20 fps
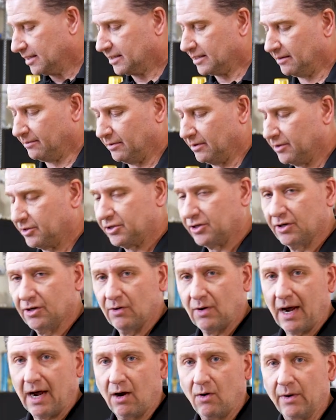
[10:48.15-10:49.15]
similar
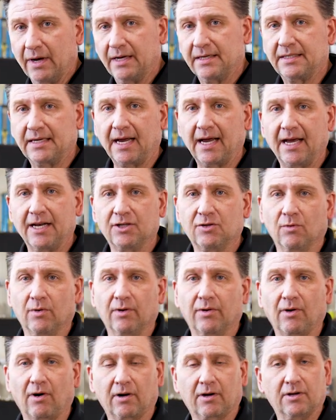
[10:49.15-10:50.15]
to how we attach
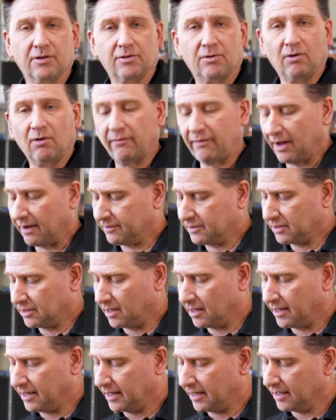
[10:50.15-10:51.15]
with our control valve side,